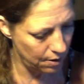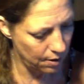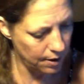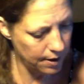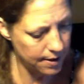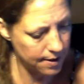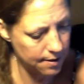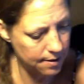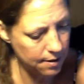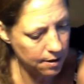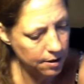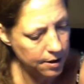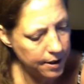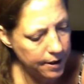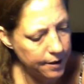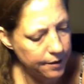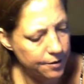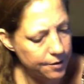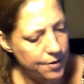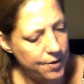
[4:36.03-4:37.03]
Let's look
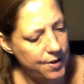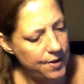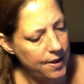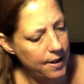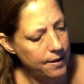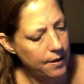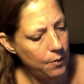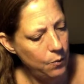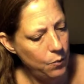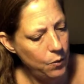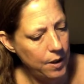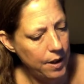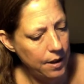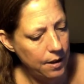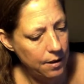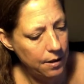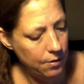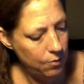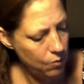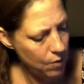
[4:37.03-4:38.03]
at your second
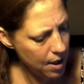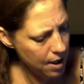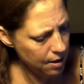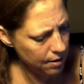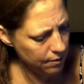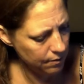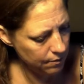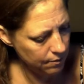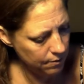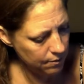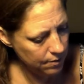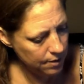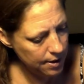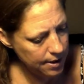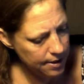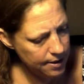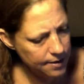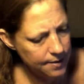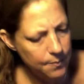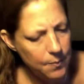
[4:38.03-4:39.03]
week. Well,
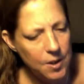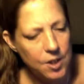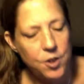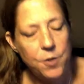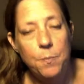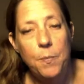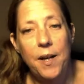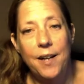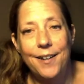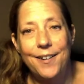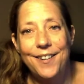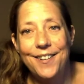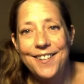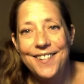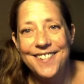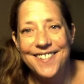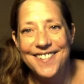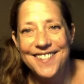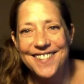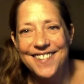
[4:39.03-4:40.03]
that's much better.
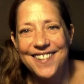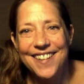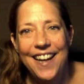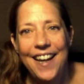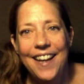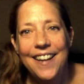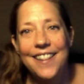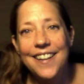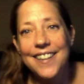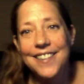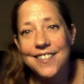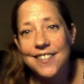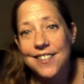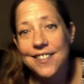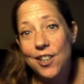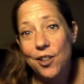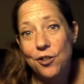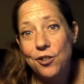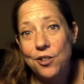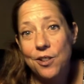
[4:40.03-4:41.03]
And
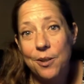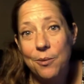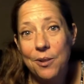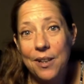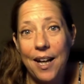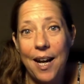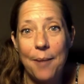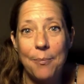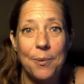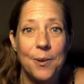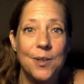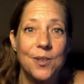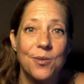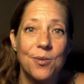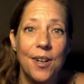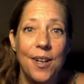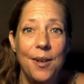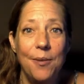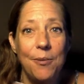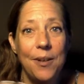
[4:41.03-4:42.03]
that's usually what happens,
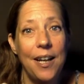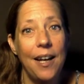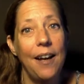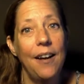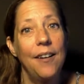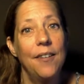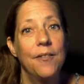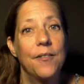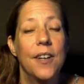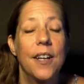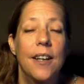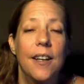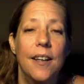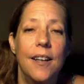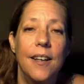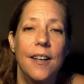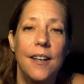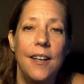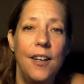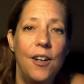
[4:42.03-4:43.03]
right? We have,
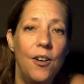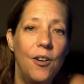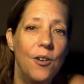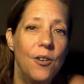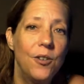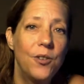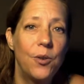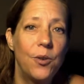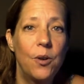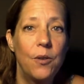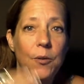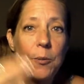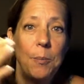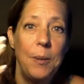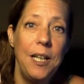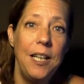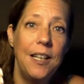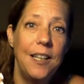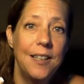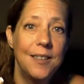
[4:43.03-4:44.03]
sort of a
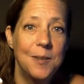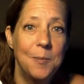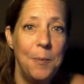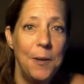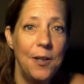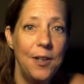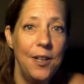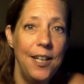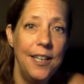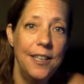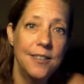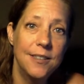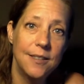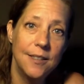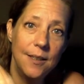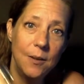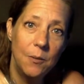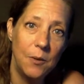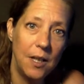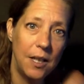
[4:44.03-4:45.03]
peak experience,
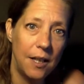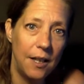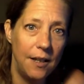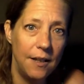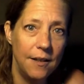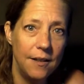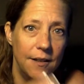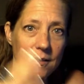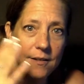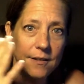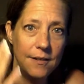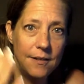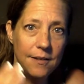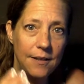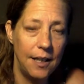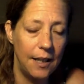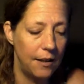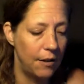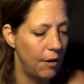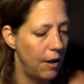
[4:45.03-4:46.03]
and then we kind of
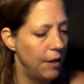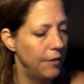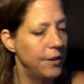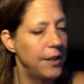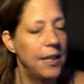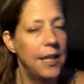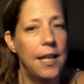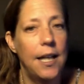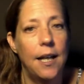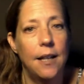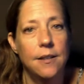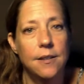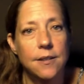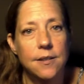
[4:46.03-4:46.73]
get grounded again.